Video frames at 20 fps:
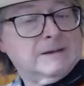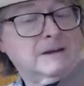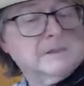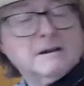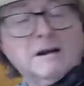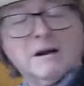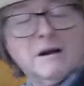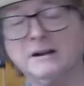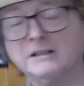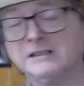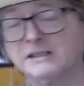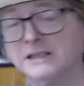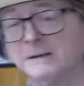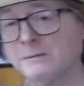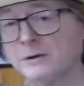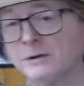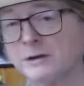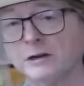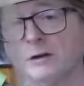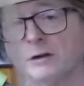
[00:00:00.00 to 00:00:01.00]
All right,
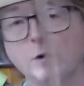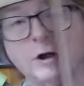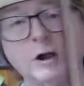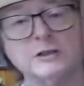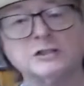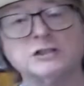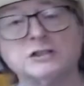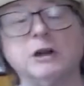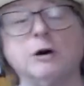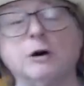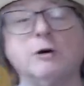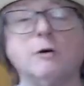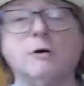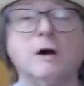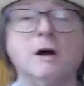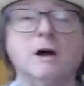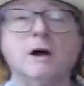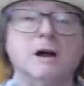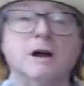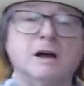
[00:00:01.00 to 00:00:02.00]
simple little waltz. You know,
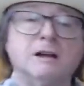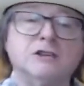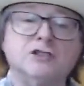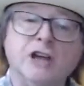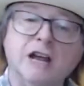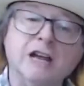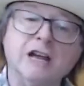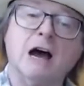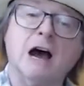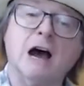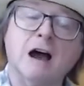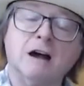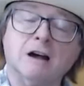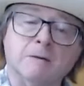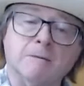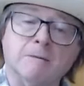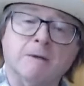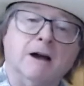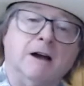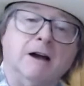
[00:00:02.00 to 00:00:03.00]
Jake
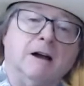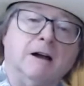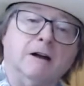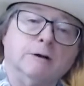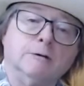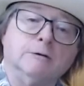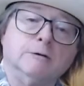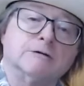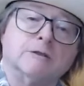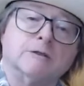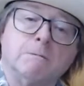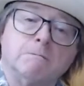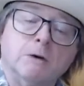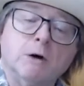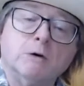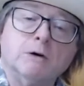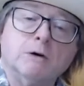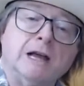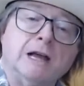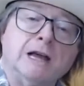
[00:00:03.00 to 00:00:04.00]
Hockemeyer, who was from
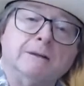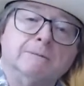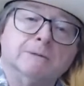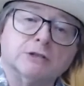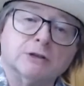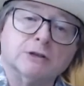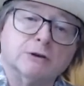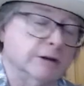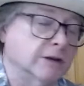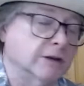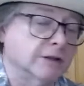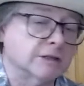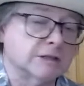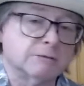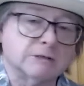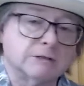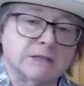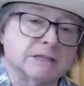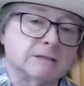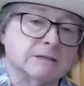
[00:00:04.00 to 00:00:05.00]
Mokane, Missouri, this
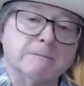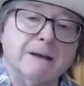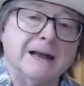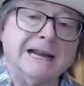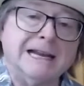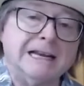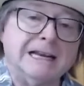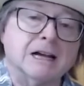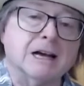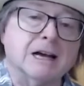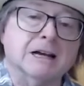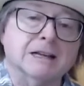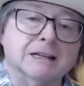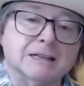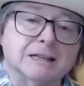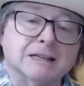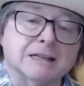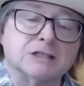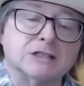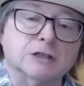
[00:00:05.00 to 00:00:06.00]
was his main
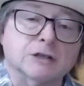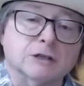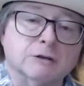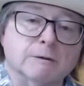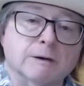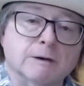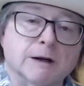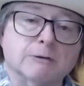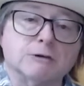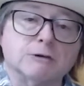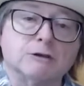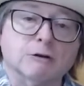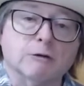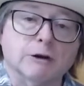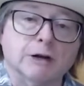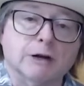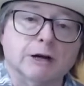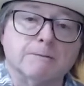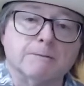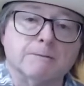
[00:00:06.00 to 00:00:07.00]
contest tune when I was
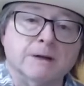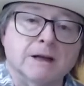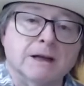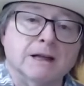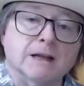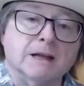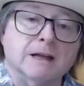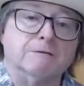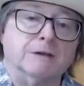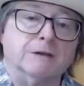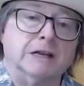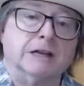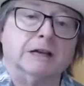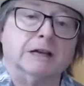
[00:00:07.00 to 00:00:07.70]
growing up and fiddling